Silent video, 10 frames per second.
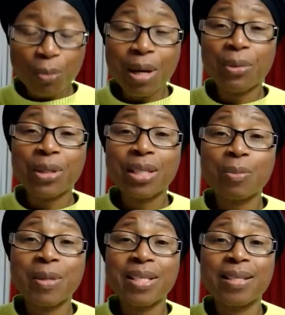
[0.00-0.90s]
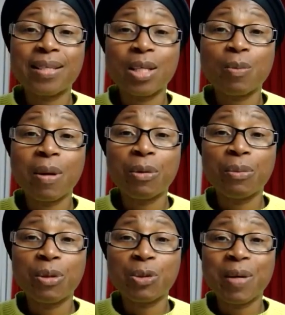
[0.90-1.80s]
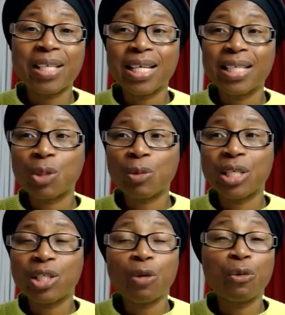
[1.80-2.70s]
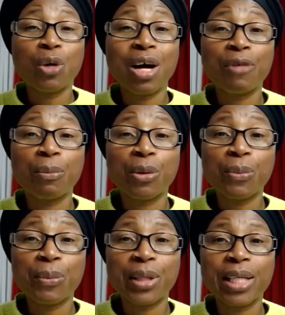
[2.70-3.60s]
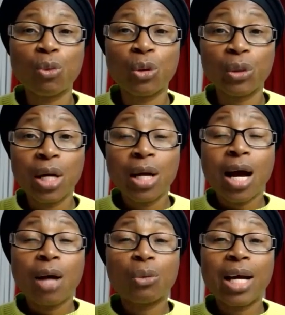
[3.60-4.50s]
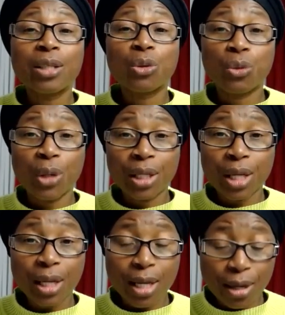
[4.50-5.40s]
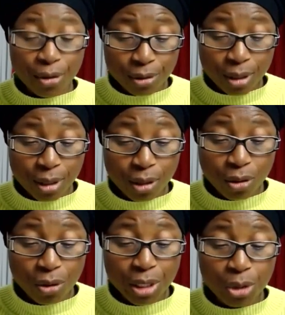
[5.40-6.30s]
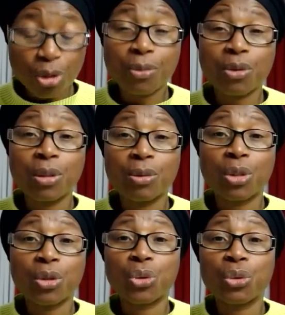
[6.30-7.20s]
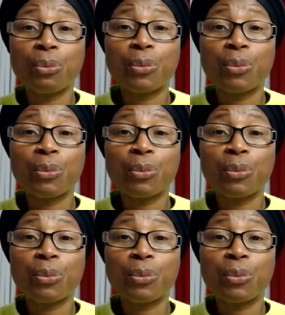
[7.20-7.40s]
My brothers, my sisters, my mommies, my daddies, please, if you have a ball pen, I would, I would like to quick and um, uh, call the some scriptures to you.